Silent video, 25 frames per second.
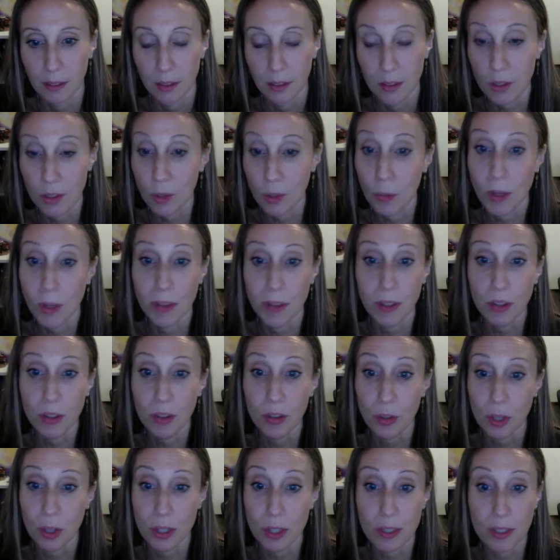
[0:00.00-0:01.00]
So when these
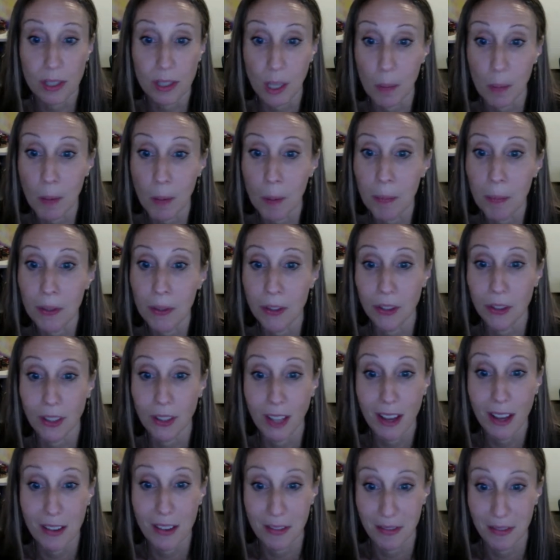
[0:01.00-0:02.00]
choices come up in your
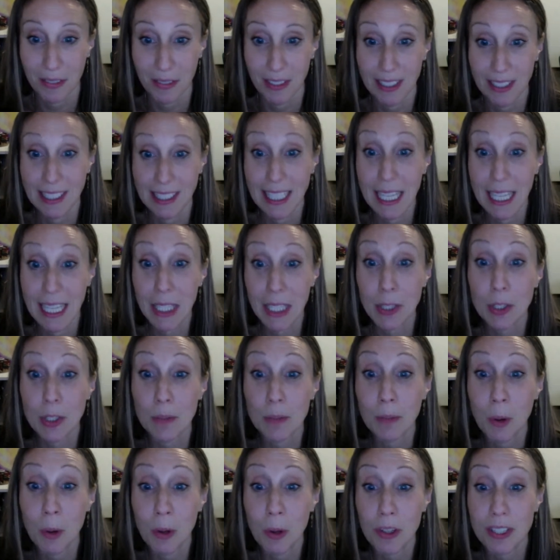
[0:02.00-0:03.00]
life, take
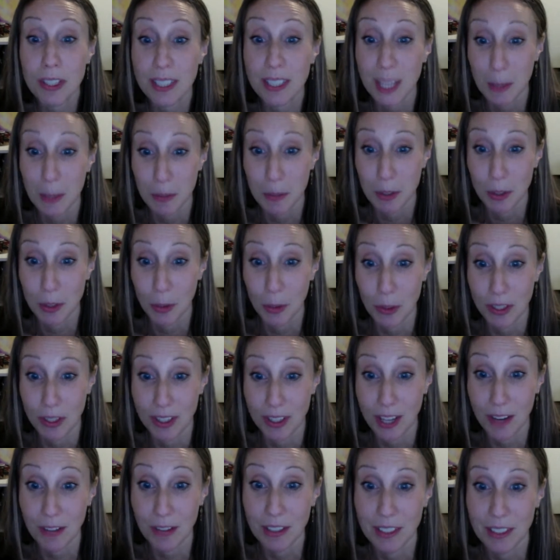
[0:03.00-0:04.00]
small steps toward
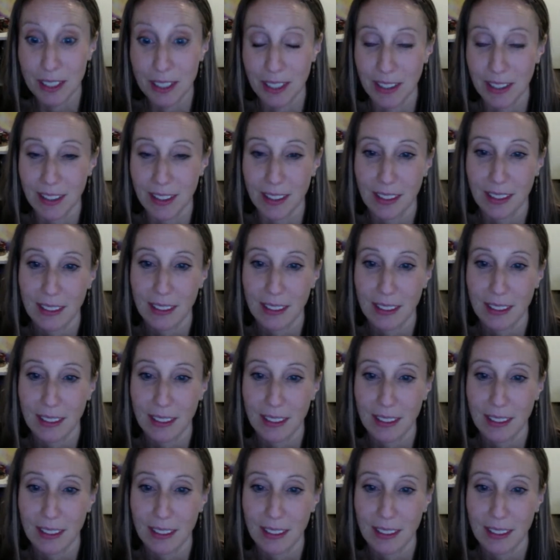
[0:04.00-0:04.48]
sovereignty.